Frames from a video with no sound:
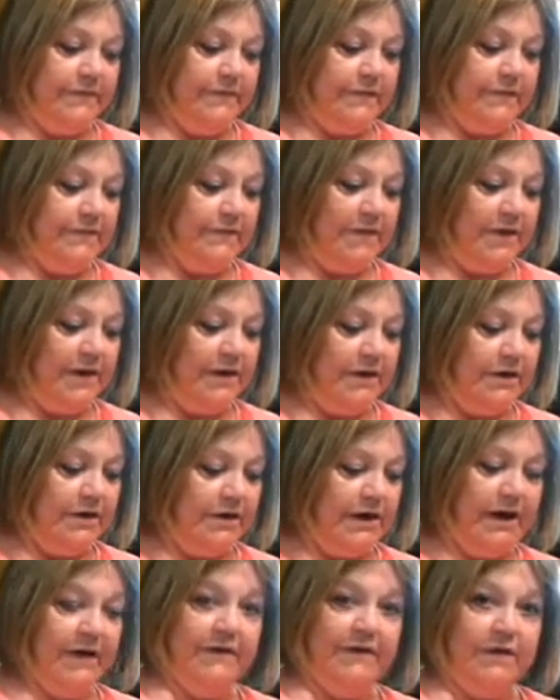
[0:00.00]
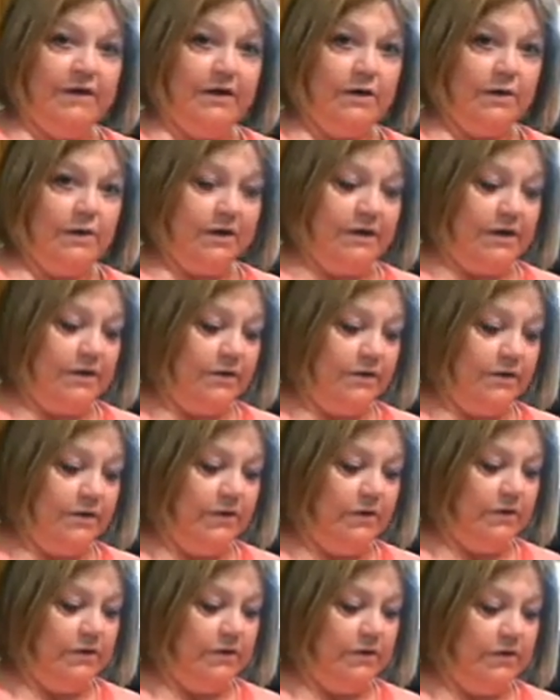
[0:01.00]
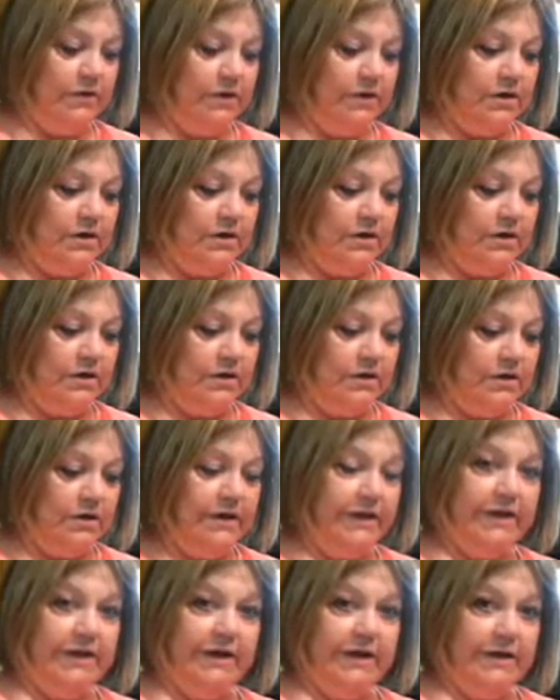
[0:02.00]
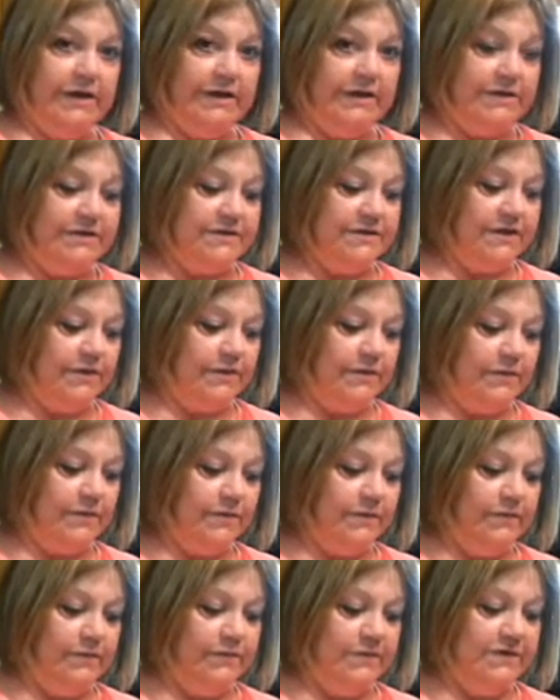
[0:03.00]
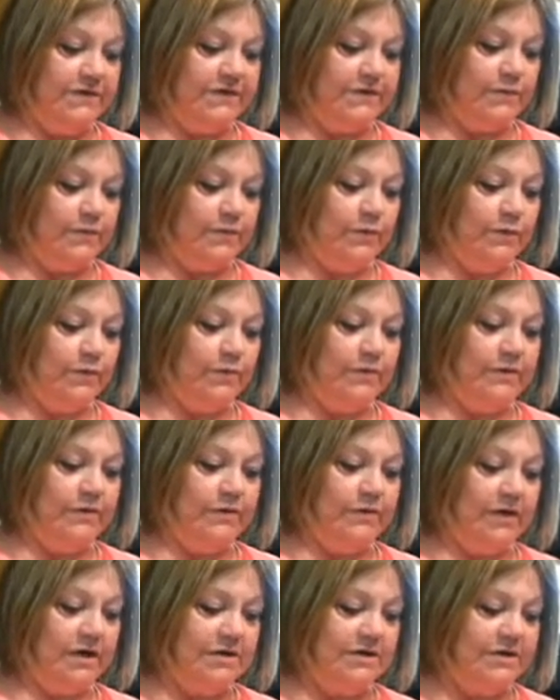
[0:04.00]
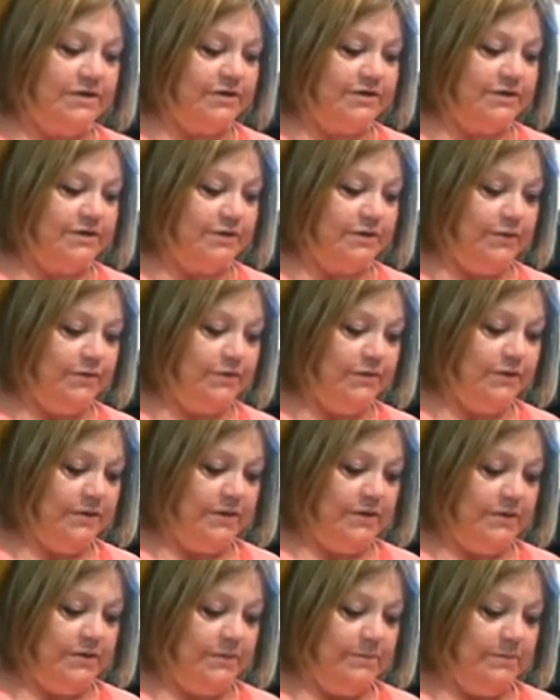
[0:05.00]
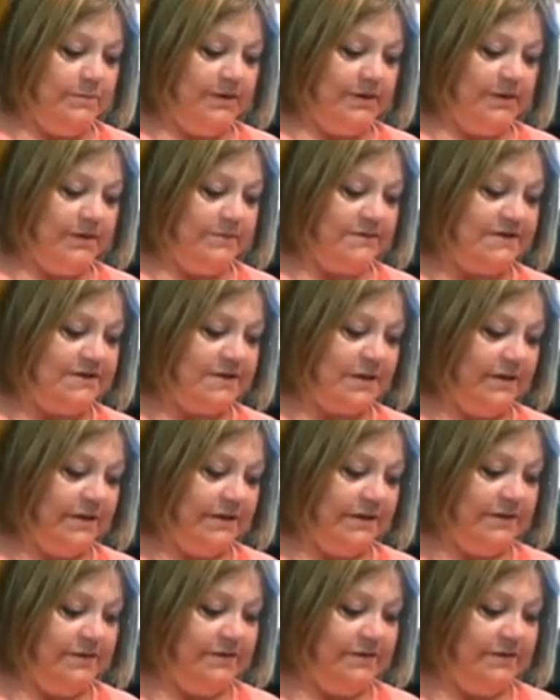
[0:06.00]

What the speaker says: butter and the coconut oil are heated, so this won't cause it to become solid.